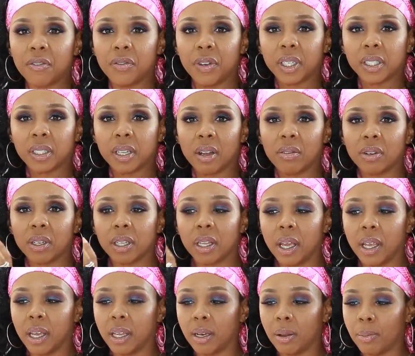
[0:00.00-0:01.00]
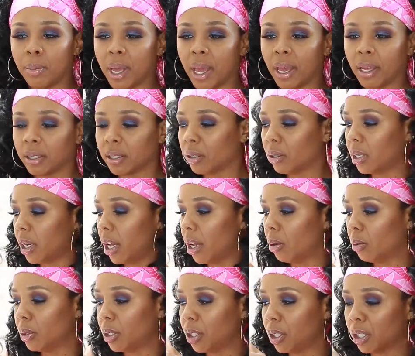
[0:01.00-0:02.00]
fixed everything in the bag so
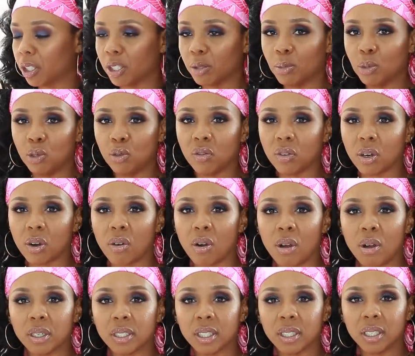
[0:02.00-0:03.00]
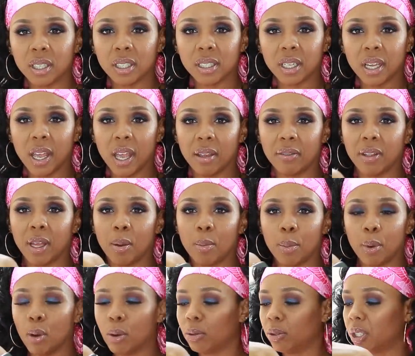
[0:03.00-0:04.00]
now it's just smooth across it doesn't have that
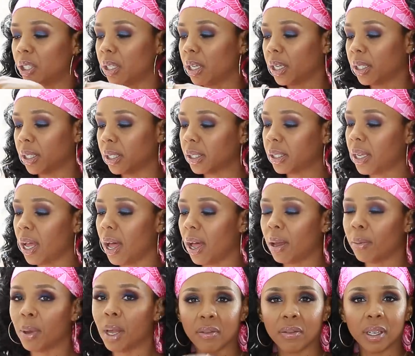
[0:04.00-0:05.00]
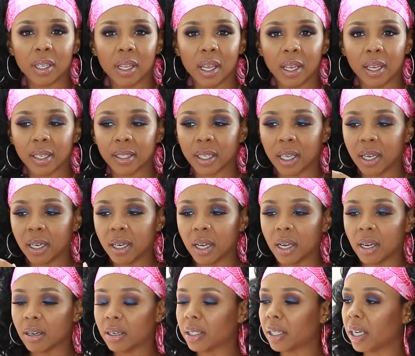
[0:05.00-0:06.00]
bulging at the top everything is in
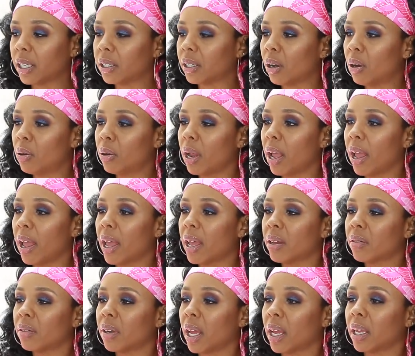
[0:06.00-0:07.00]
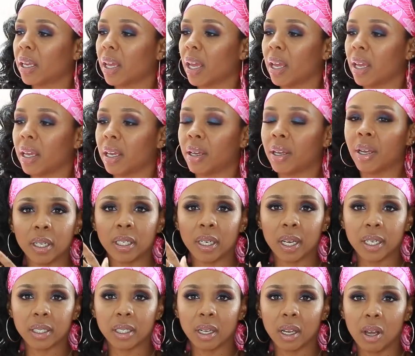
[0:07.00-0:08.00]
here they don't have like a it
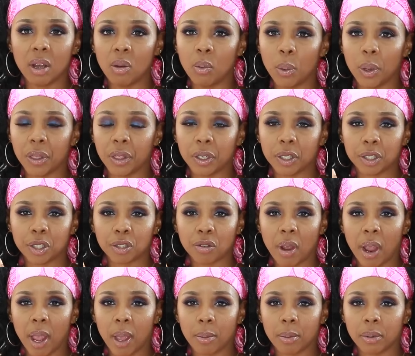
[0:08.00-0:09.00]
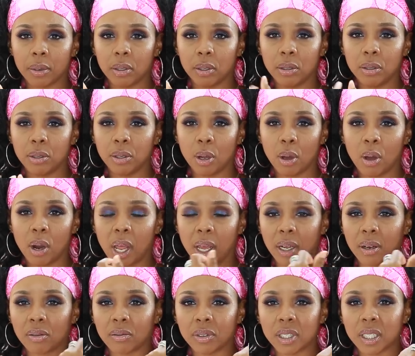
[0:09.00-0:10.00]
doesn't come with a strap you know
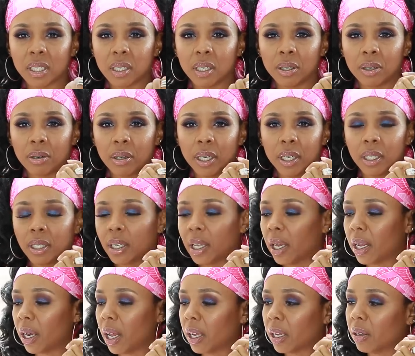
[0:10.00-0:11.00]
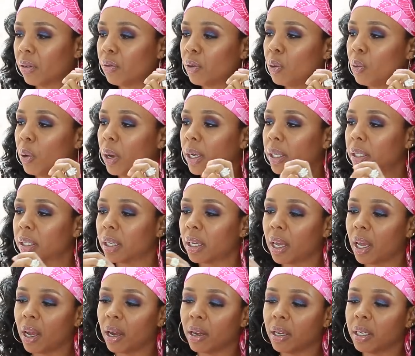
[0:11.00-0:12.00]
like a wristlet or anything like if you wanted to
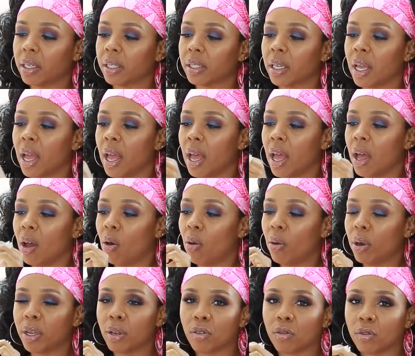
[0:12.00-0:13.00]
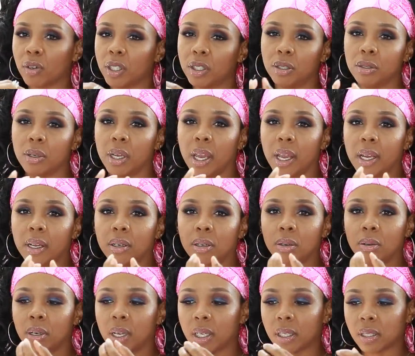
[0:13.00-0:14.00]
carry this on your wrist. You can't
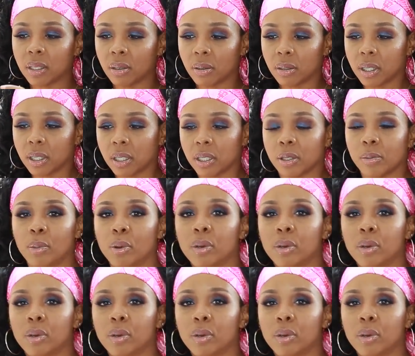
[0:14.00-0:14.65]
do that. So this is